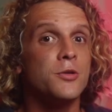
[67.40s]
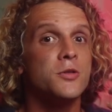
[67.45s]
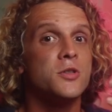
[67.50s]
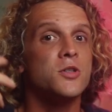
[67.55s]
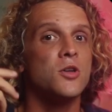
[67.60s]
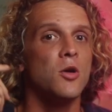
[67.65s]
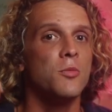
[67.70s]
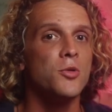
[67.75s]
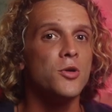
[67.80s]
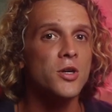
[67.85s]
your
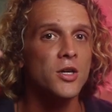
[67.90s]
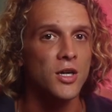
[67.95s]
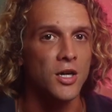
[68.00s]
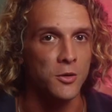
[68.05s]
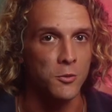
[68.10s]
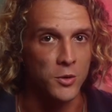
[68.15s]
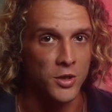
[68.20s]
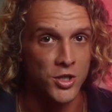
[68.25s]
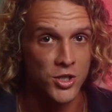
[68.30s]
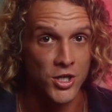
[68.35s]
neurons
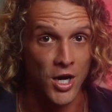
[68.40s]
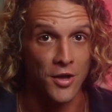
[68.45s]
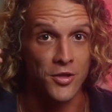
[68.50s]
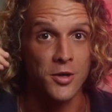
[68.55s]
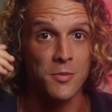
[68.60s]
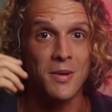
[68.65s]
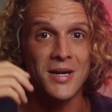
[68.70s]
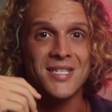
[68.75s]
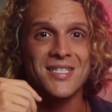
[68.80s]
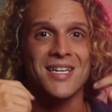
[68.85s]
communicate with
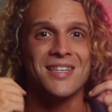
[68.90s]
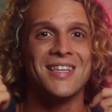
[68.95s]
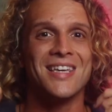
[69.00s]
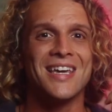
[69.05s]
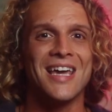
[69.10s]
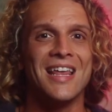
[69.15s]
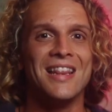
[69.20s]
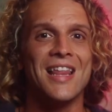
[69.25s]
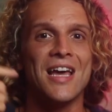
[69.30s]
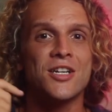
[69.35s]
each other by
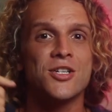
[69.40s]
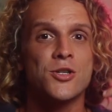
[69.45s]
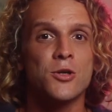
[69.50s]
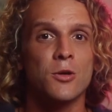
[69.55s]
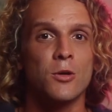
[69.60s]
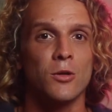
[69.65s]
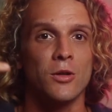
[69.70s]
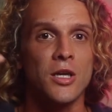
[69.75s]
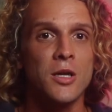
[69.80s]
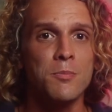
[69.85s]
sending
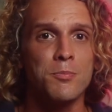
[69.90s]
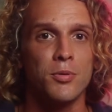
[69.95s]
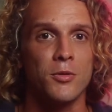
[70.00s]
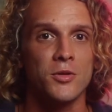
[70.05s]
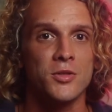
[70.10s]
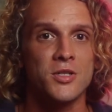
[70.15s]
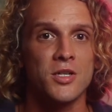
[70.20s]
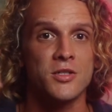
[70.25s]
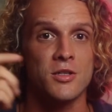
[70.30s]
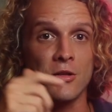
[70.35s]
electrical
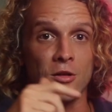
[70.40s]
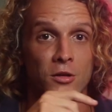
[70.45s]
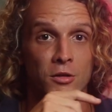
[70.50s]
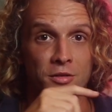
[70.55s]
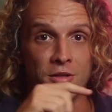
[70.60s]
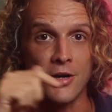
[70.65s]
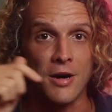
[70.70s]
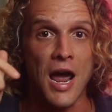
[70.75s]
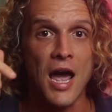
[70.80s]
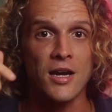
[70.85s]
impulses
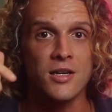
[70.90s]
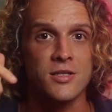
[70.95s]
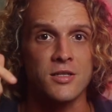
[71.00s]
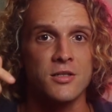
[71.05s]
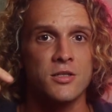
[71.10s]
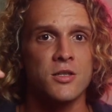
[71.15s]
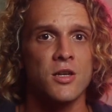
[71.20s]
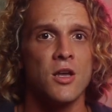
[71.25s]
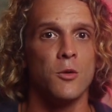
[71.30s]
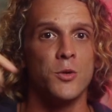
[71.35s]
along their
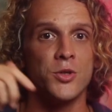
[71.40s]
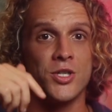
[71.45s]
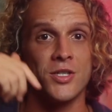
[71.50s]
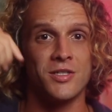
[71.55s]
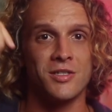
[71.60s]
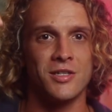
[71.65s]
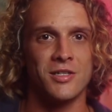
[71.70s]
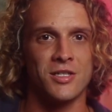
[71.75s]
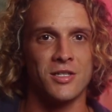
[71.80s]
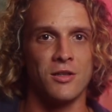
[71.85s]
axons,
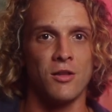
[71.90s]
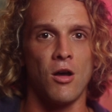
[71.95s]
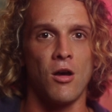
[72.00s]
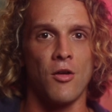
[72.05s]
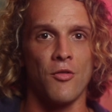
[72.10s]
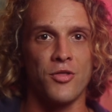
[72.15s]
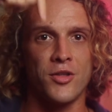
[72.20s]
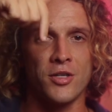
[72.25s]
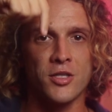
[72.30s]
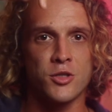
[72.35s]
which is
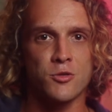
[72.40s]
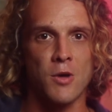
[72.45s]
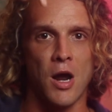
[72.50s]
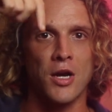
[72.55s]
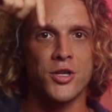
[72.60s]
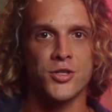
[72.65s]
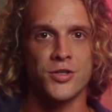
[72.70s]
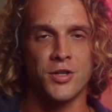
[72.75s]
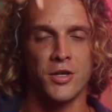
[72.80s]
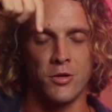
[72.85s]
this long thin
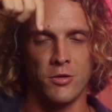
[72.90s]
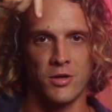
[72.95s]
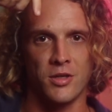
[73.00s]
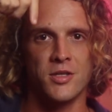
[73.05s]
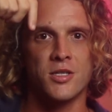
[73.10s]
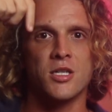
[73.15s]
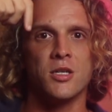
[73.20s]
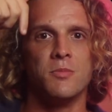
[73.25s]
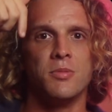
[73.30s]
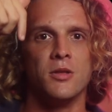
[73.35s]
structure
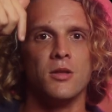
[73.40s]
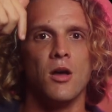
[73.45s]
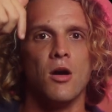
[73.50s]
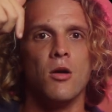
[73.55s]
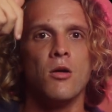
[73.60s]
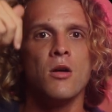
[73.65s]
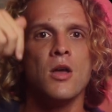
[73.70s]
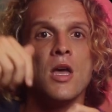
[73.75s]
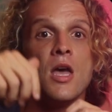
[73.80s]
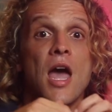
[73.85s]
that you can see
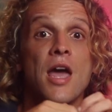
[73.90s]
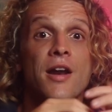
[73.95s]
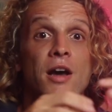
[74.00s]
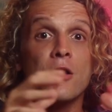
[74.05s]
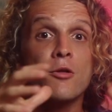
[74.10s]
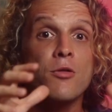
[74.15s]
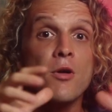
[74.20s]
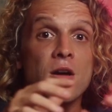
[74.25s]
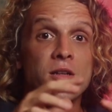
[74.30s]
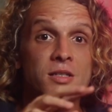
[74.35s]
below,
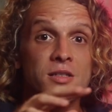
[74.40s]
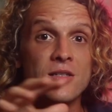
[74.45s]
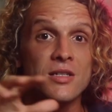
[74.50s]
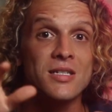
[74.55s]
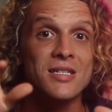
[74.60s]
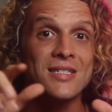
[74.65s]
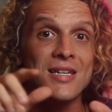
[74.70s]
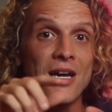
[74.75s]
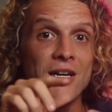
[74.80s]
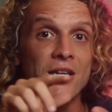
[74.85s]
and
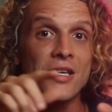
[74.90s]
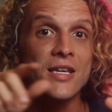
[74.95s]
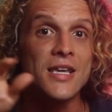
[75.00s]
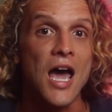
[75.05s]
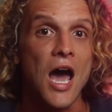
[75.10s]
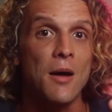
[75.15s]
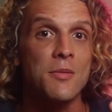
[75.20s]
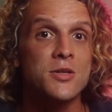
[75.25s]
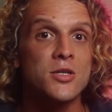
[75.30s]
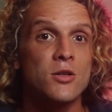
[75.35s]
across these
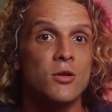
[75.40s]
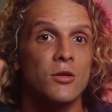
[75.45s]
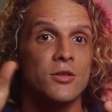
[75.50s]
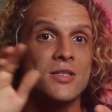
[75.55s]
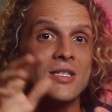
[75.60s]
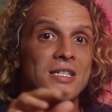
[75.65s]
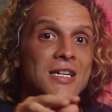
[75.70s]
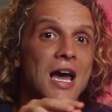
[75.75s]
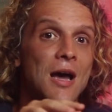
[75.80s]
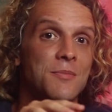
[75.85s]
tiny gaps
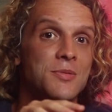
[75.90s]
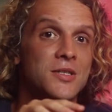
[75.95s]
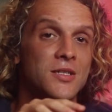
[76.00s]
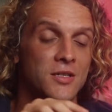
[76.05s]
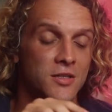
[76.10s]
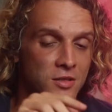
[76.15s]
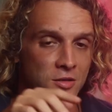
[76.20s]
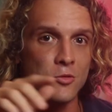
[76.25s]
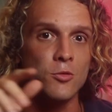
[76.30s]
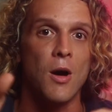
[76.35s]
called
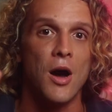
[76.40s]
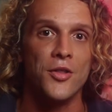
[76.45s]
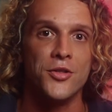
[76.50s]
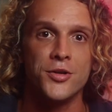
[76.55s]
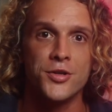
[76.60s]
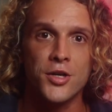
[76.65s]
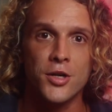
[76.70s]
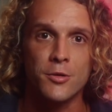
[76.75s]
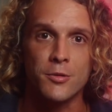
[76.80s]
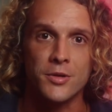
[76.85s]
synapses to
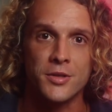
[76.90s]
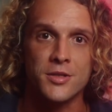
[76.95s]
other